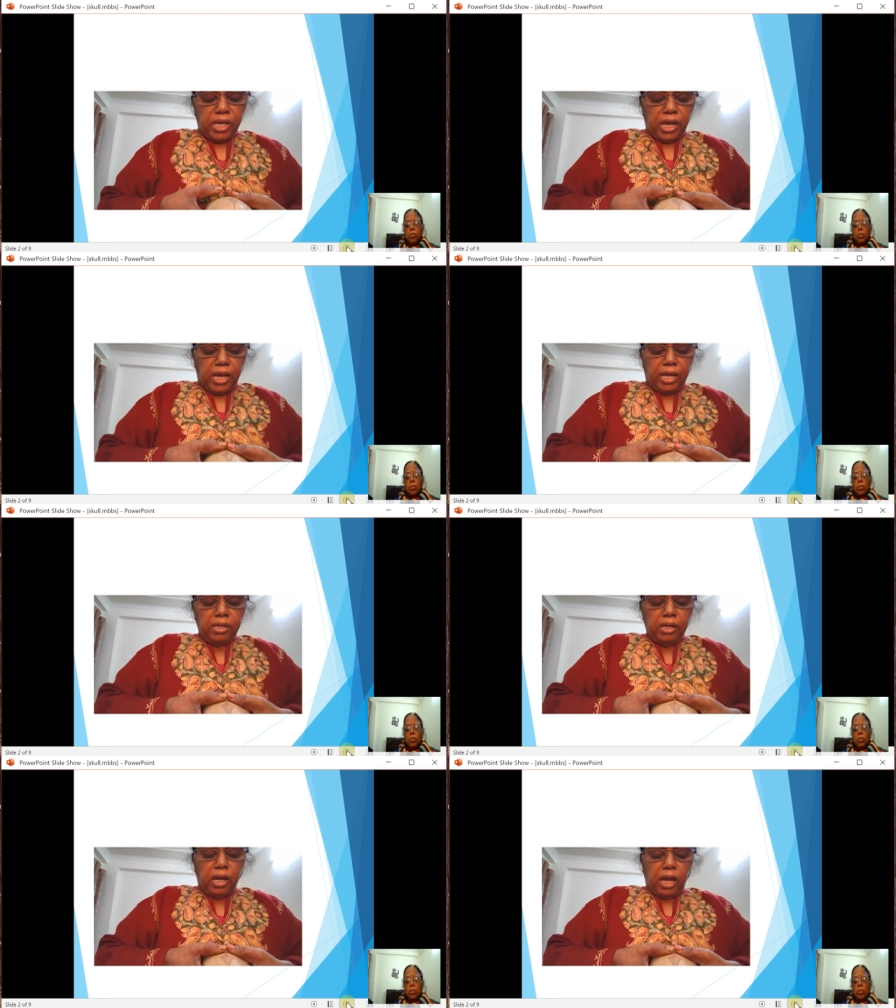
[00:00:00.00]

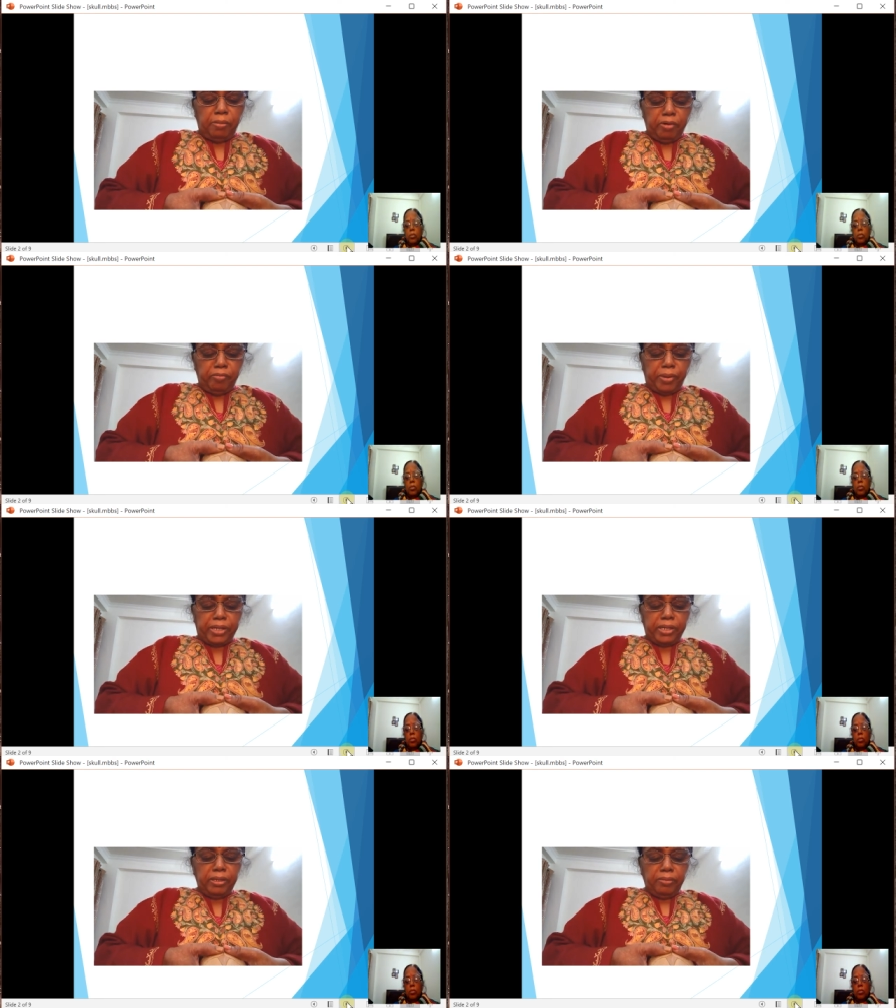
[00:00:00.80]
and above
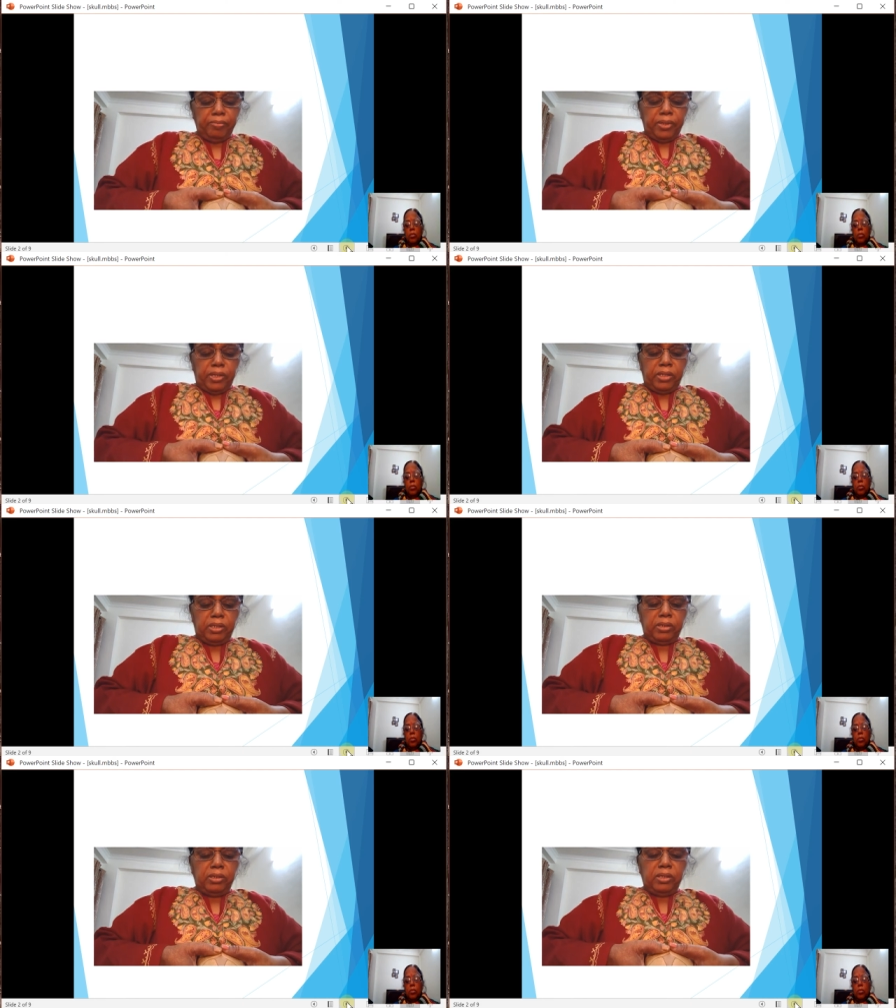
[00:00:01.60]
by
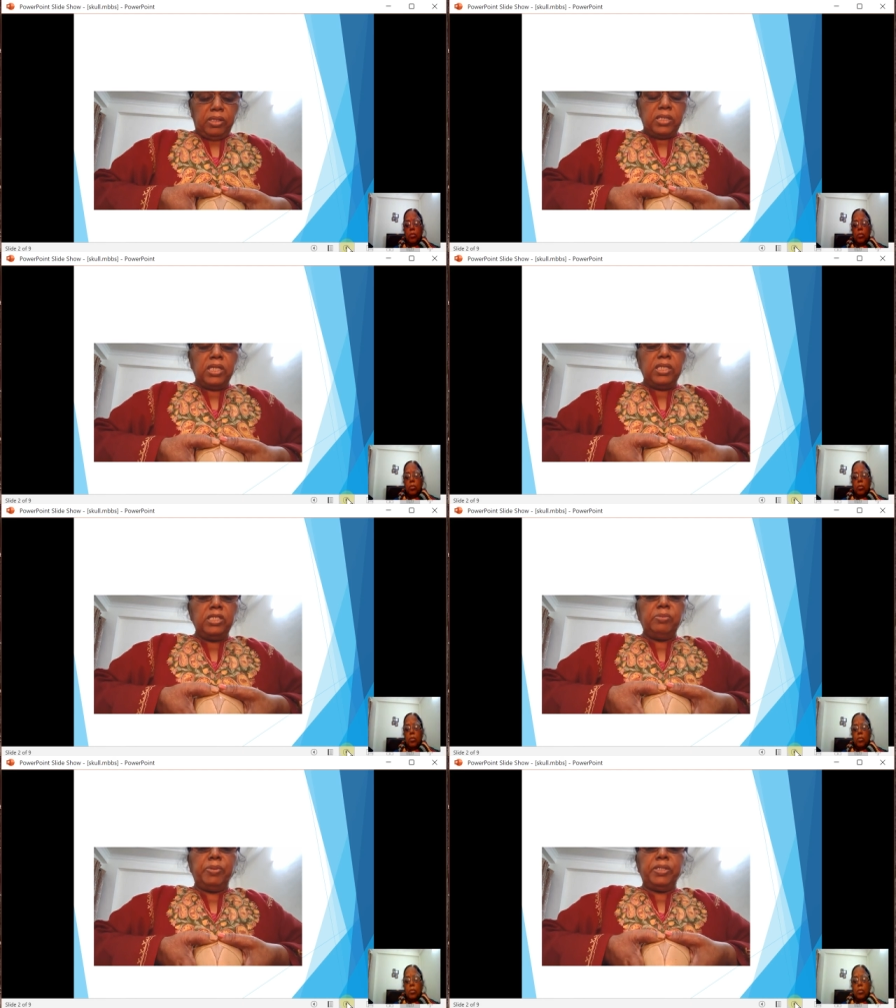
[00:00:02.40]
the
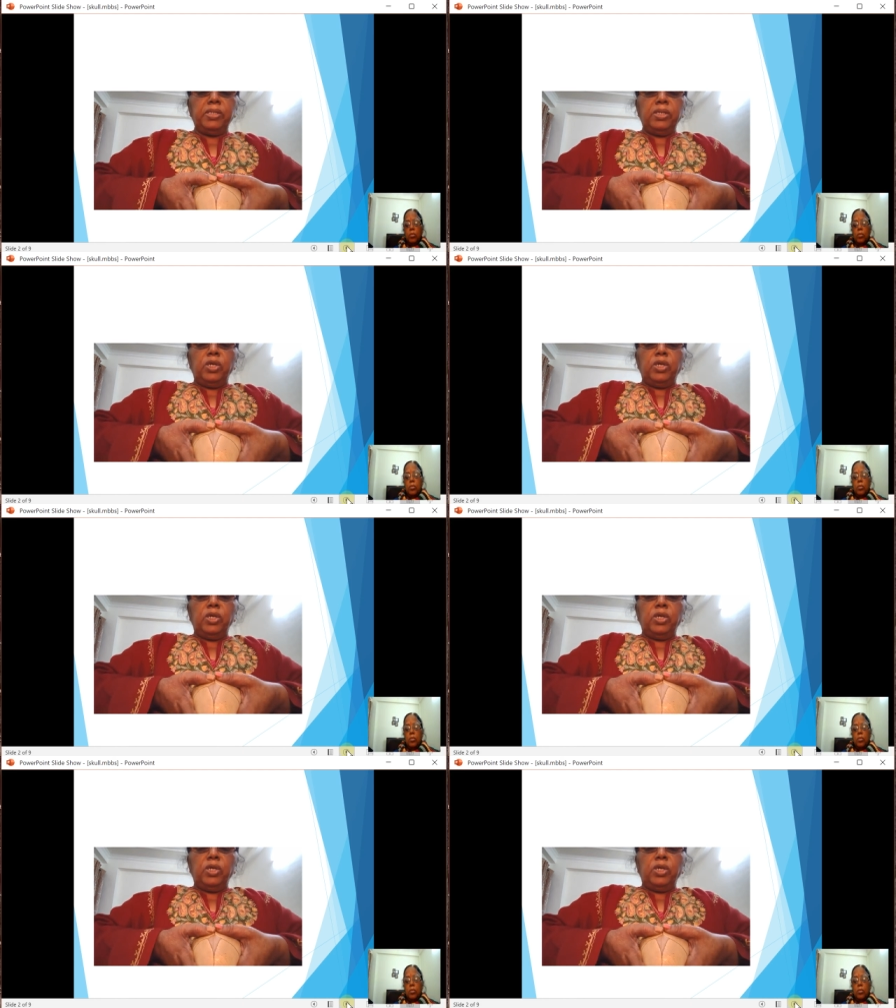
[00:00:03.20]
sincipit.